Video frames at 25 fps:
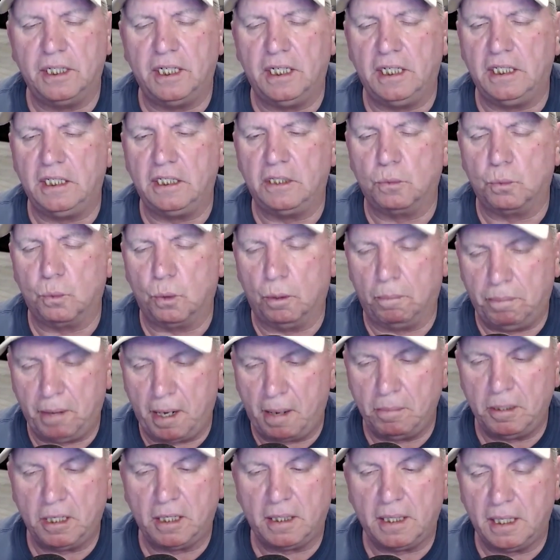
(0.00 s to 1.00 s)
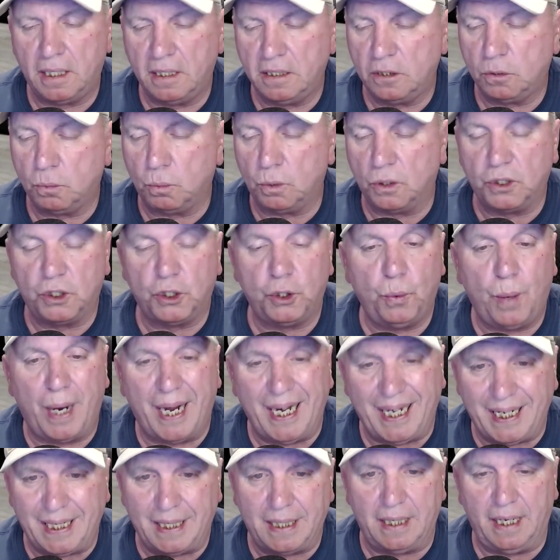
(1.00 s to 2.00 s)
These Republicans will do
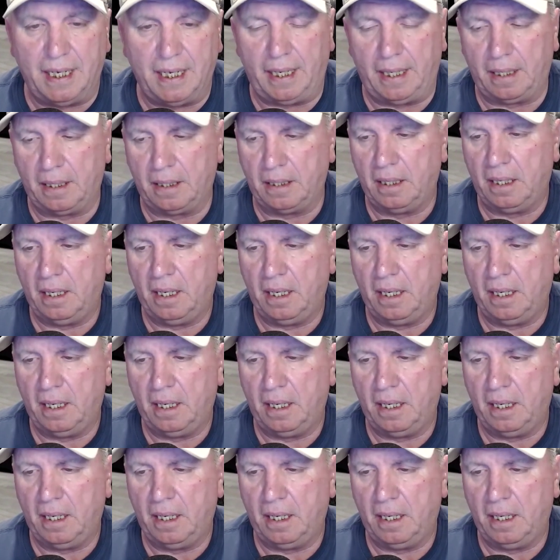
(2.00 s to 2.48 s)
anything